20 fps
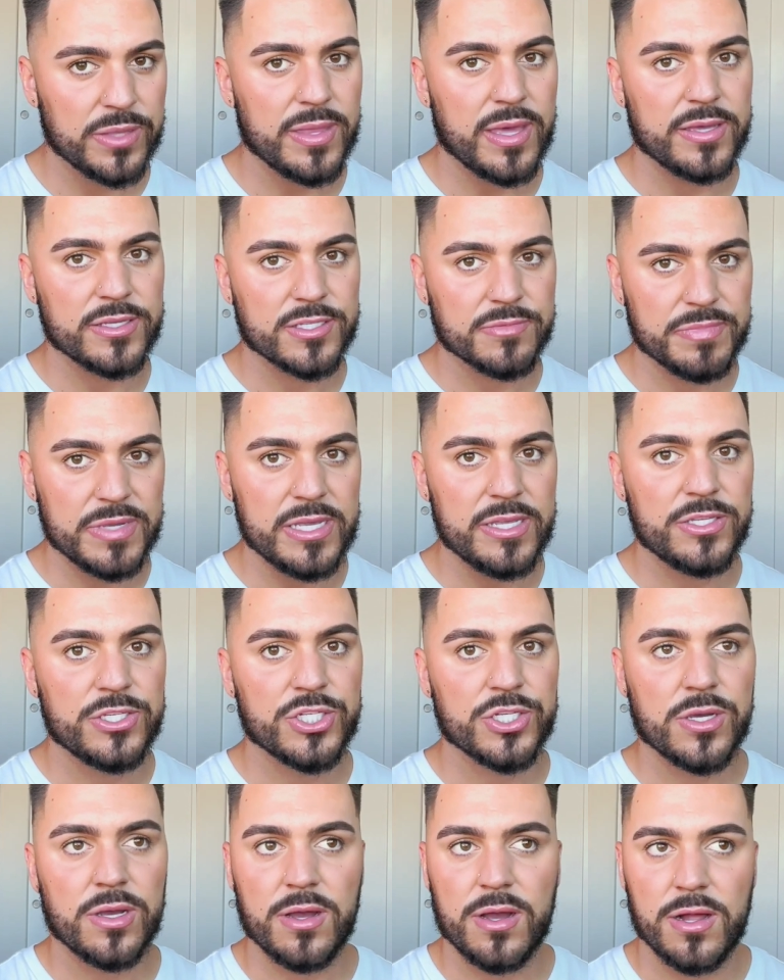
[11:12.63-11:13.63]
that
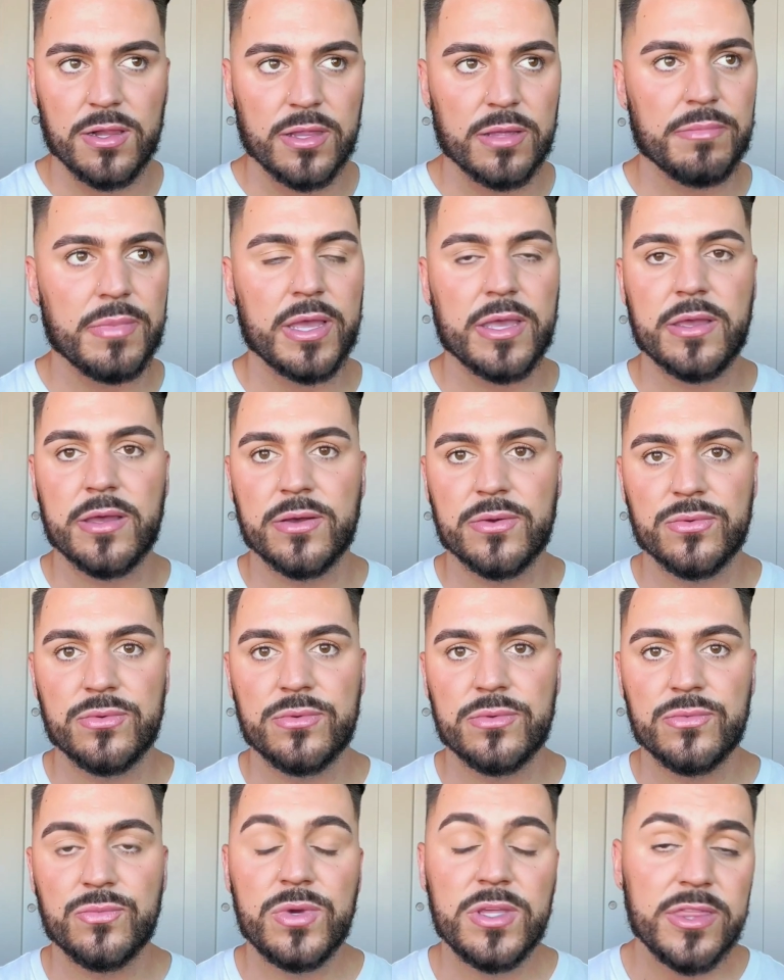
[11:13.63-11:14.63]
speech all on my
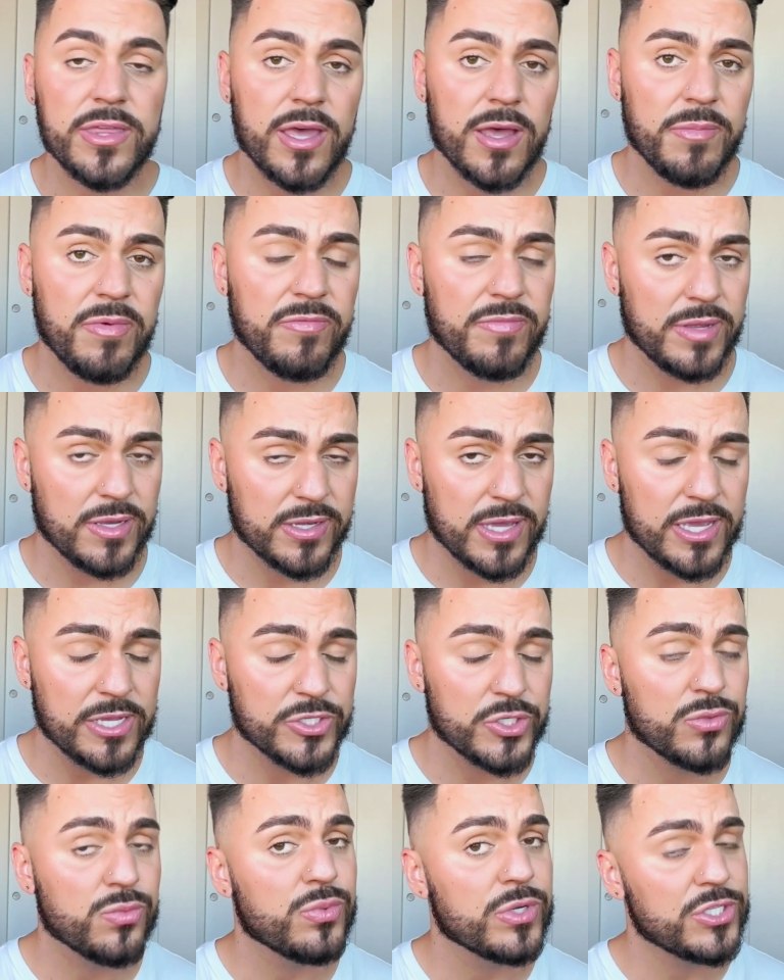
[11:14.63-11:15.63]
own with the help of
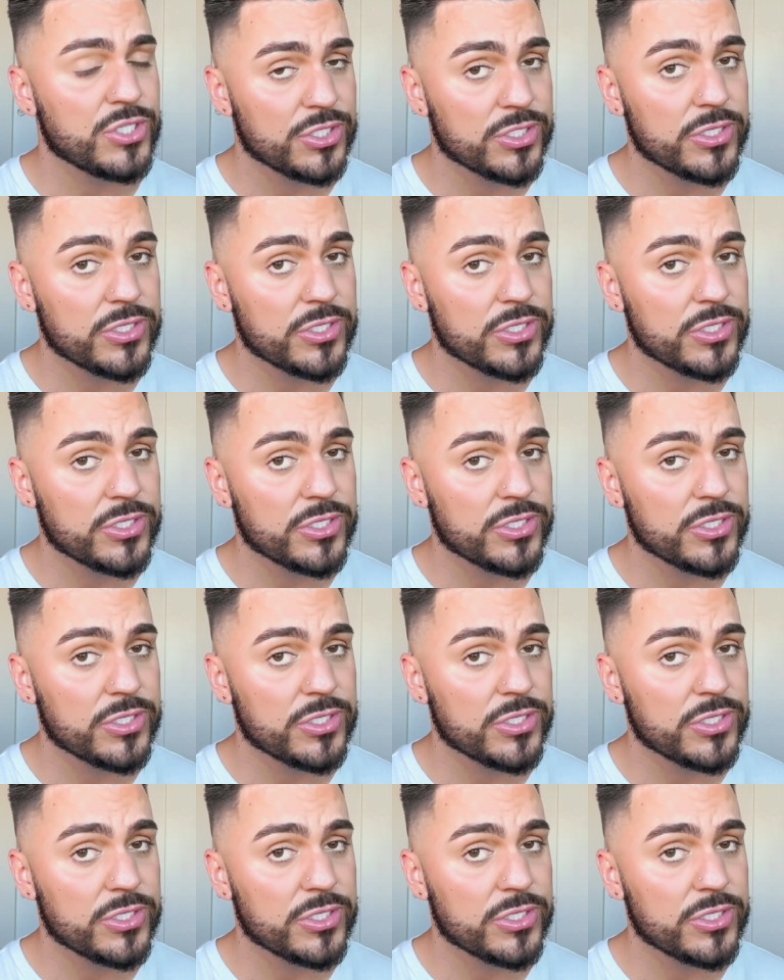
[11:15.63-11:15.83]
medication, which is